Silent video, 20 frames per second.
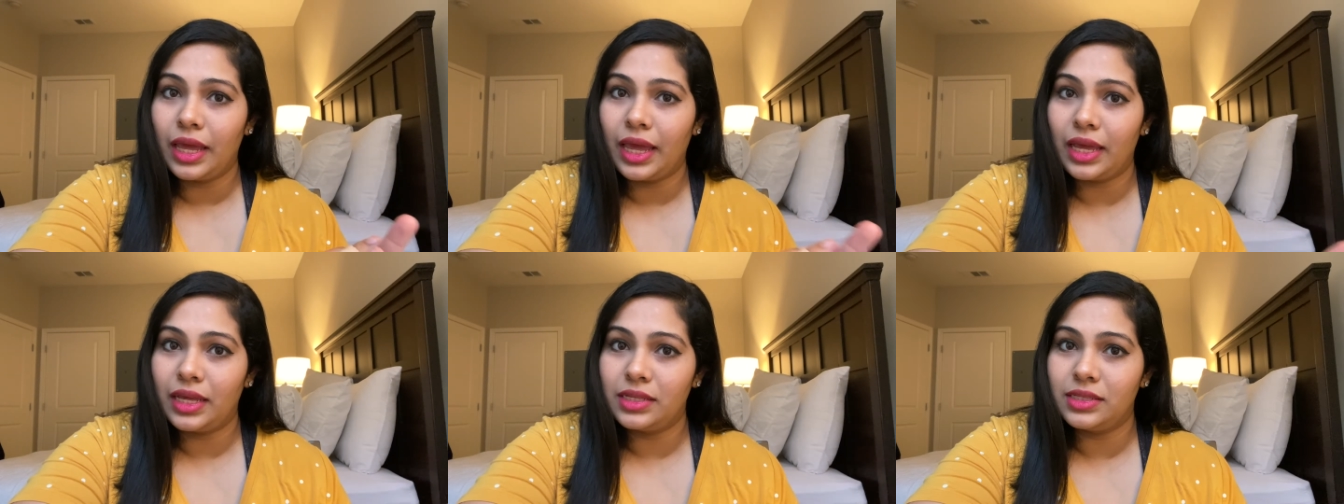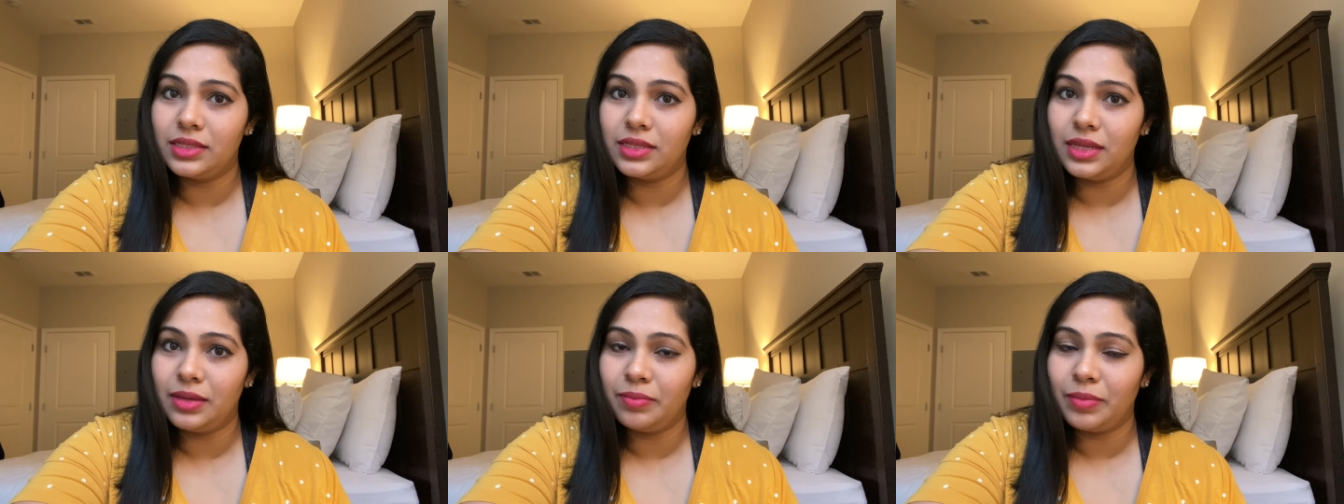
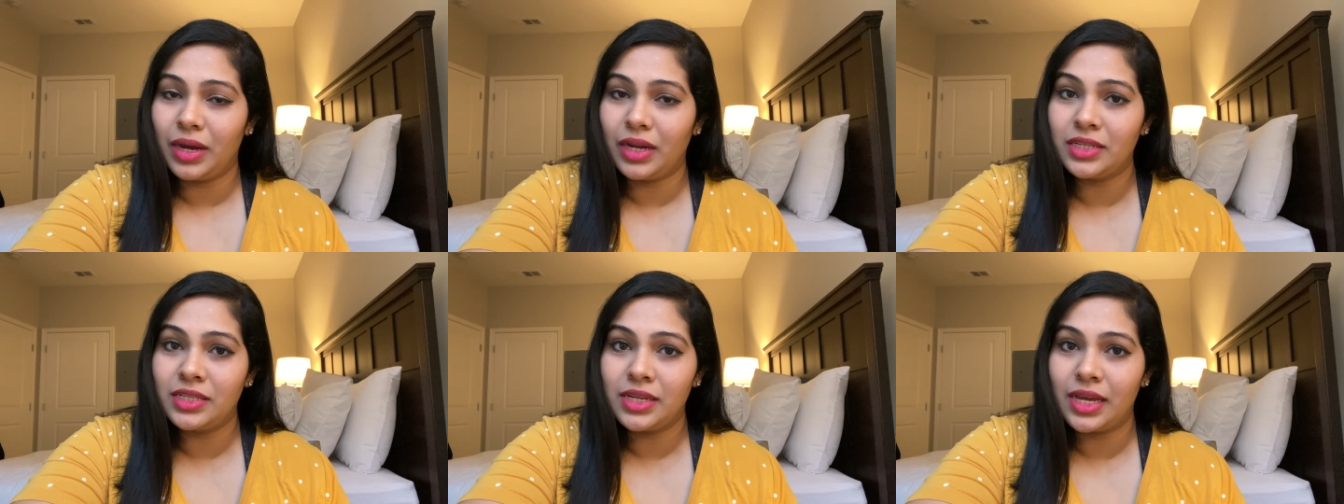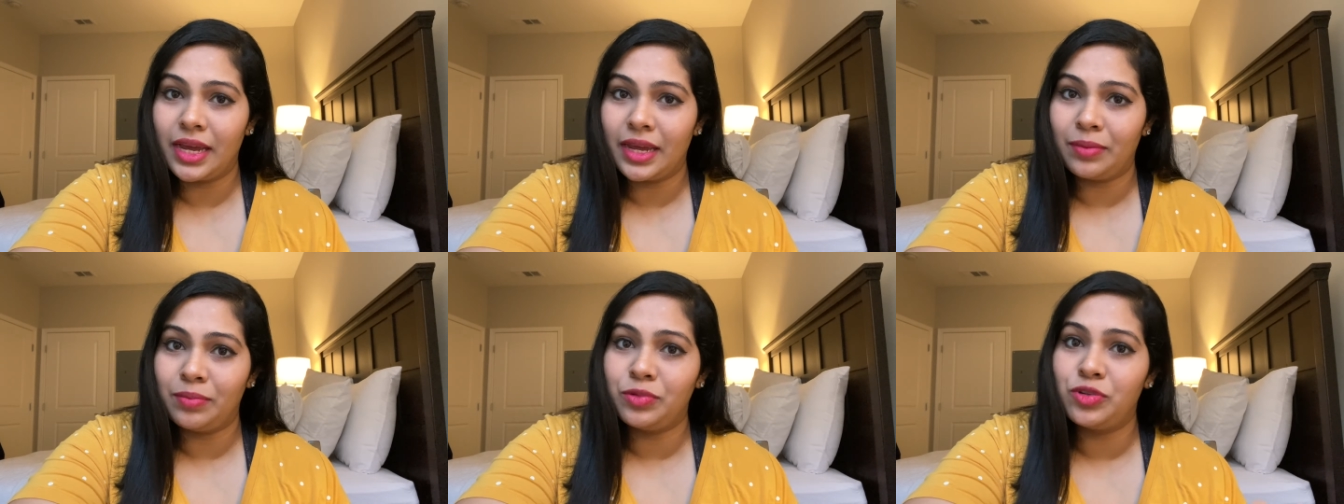eczema
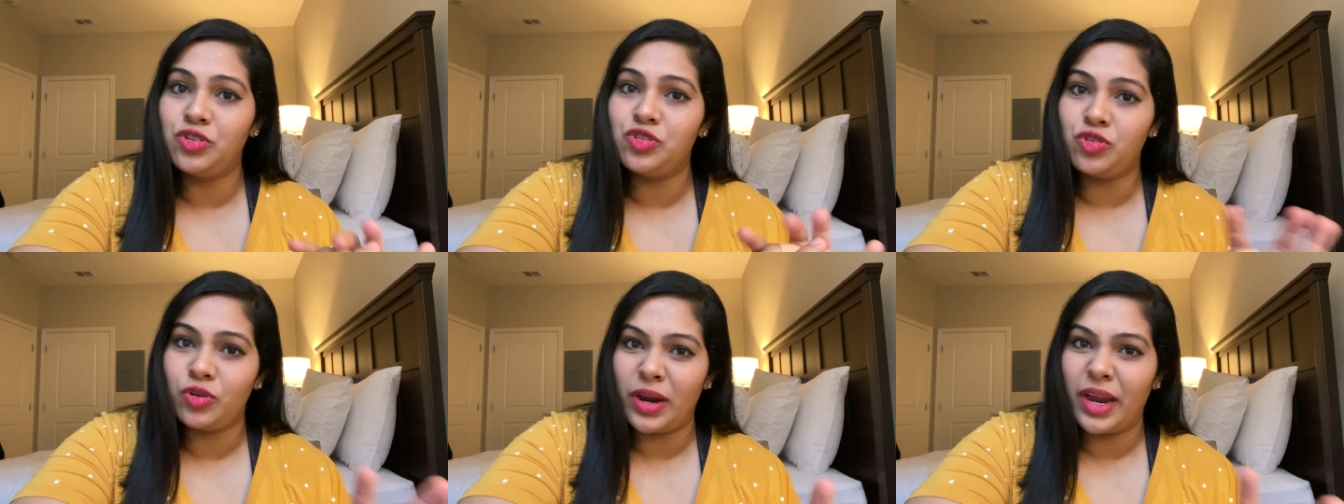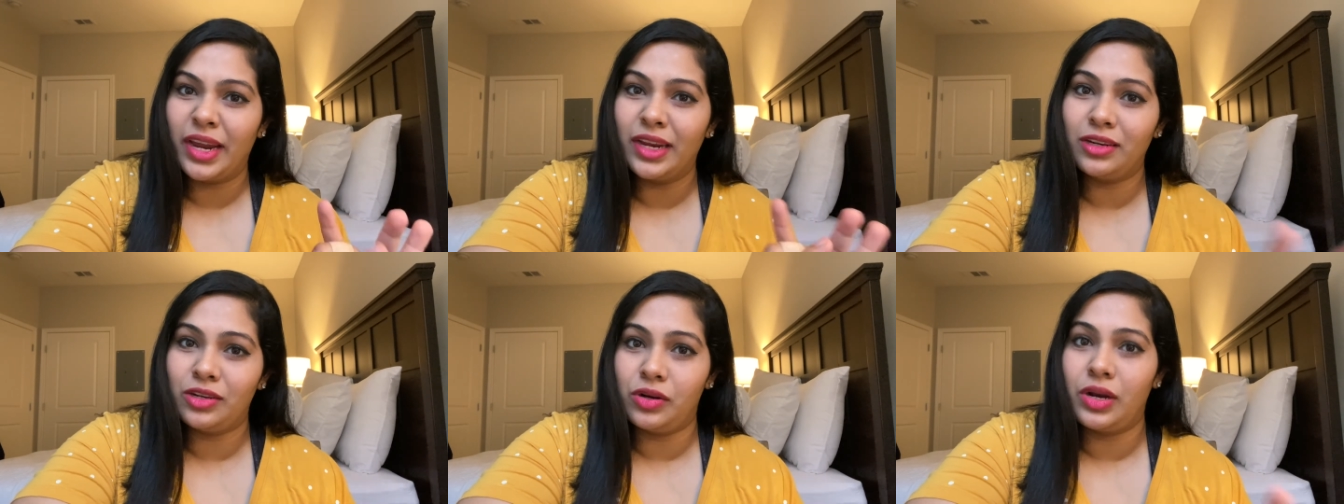type
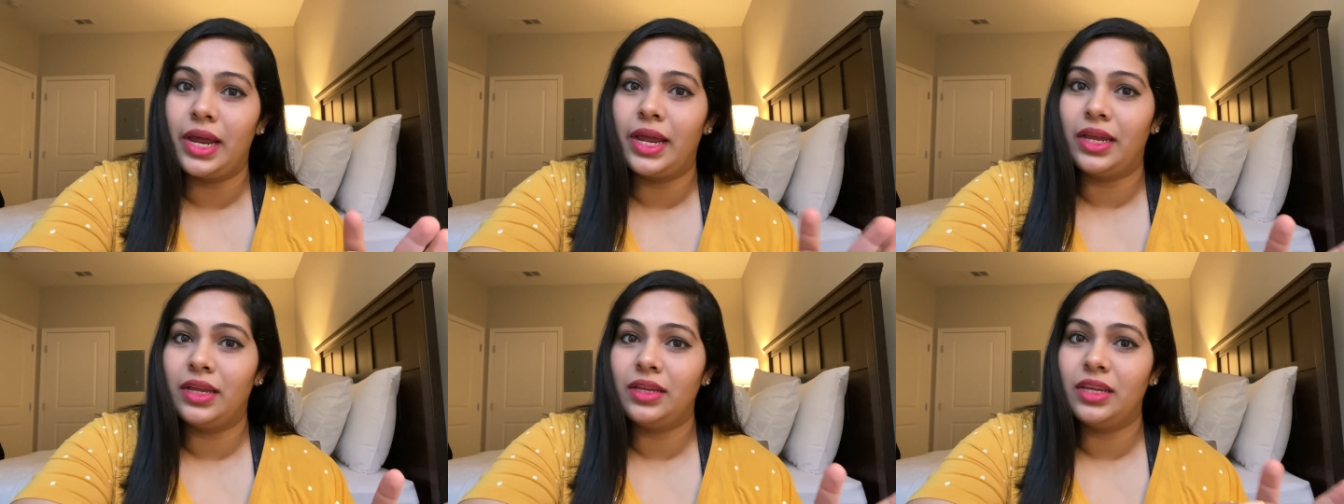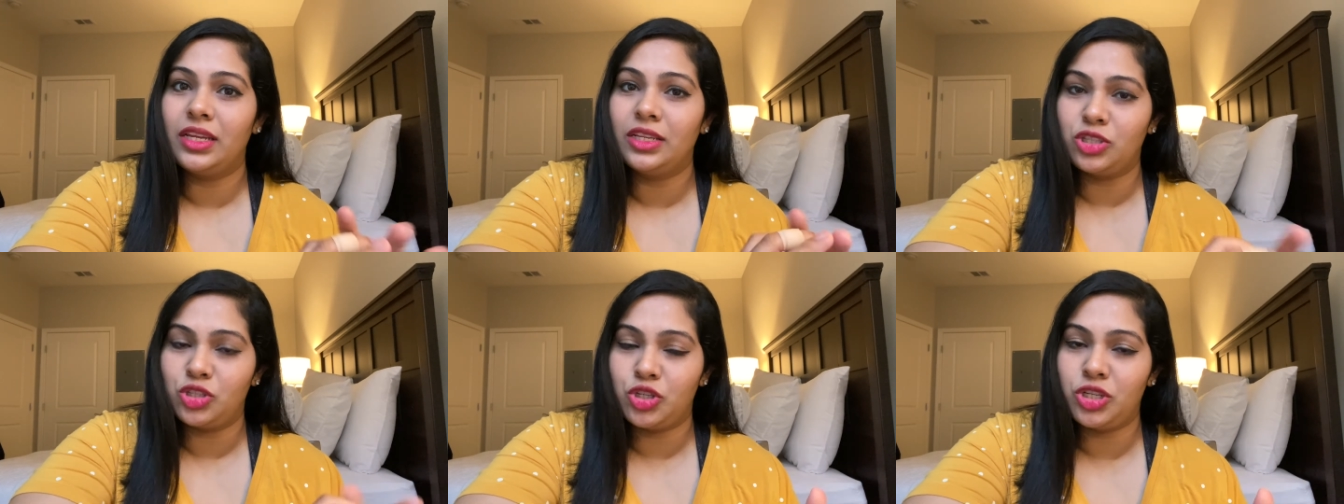dry
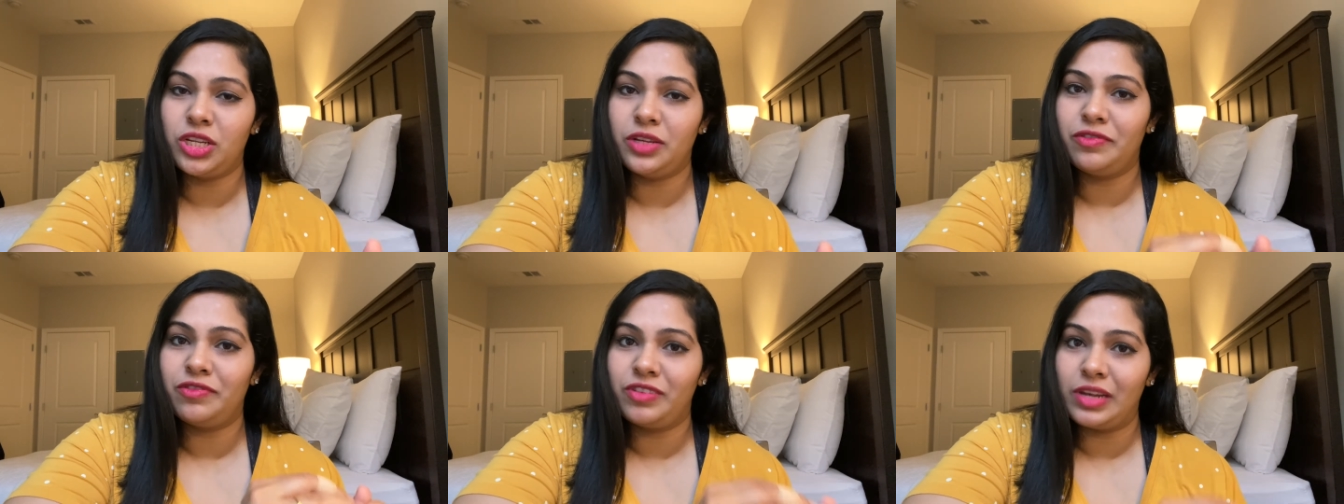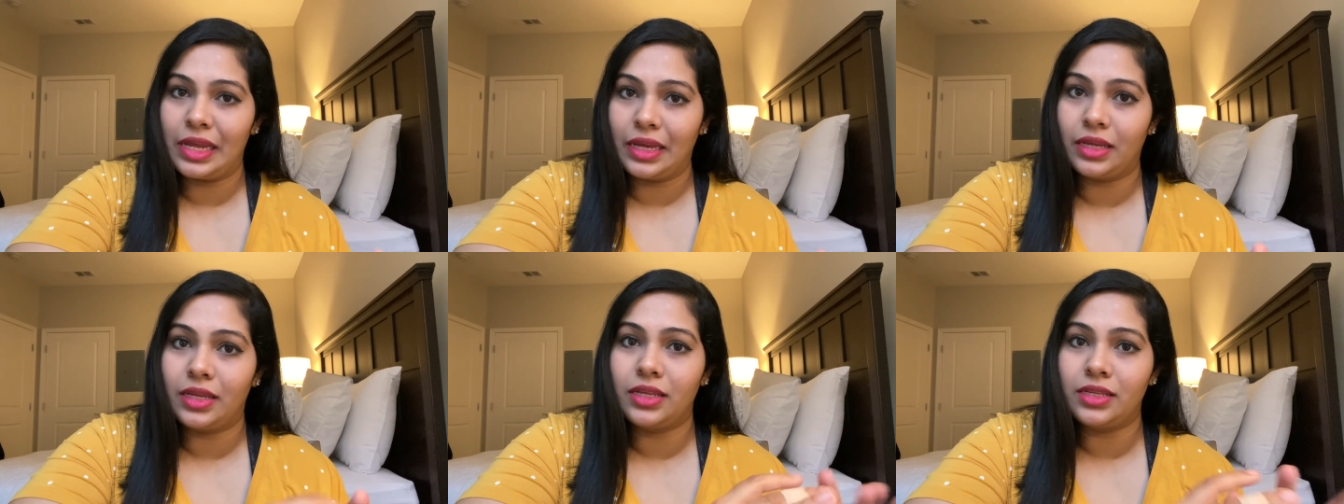itchy
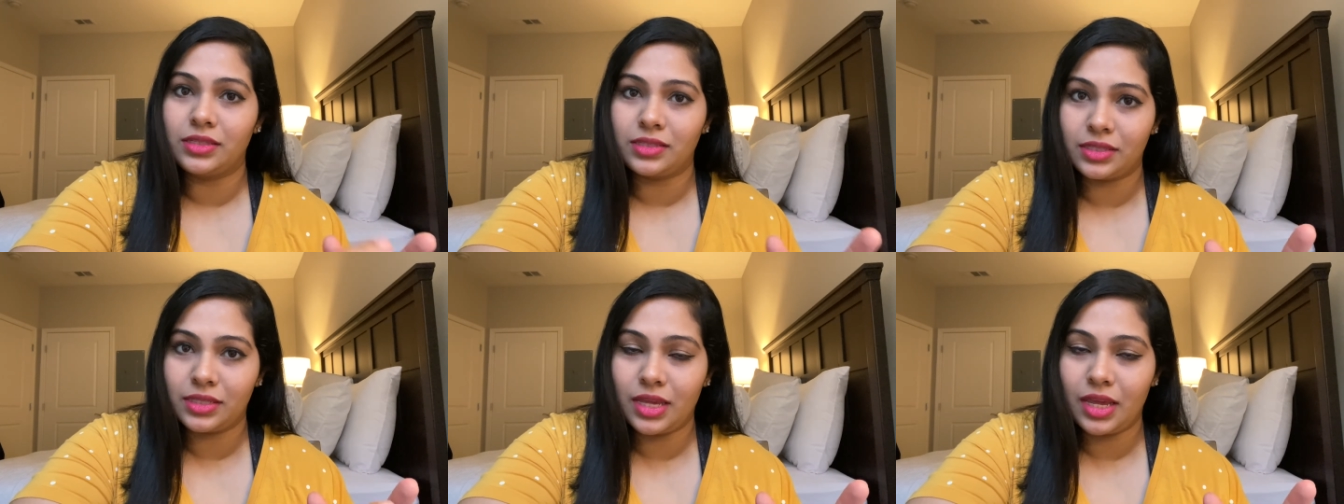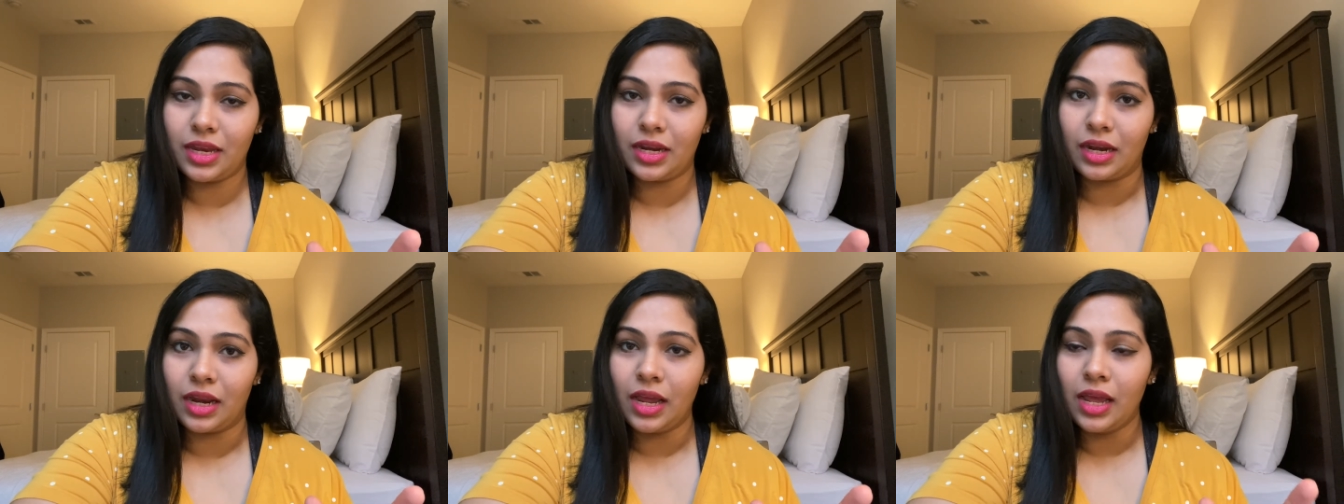flaky
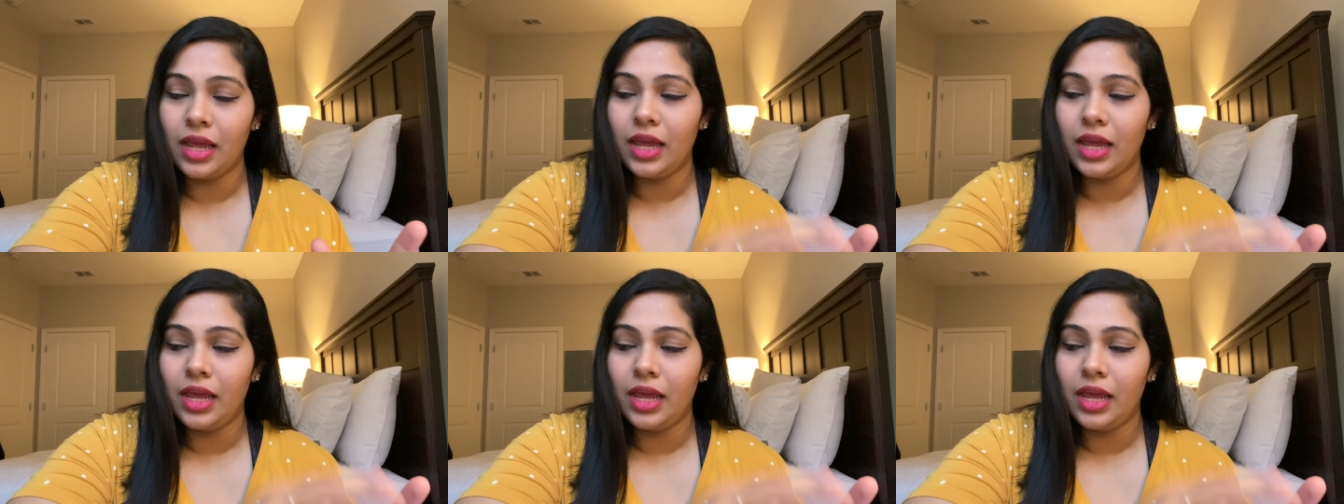skin.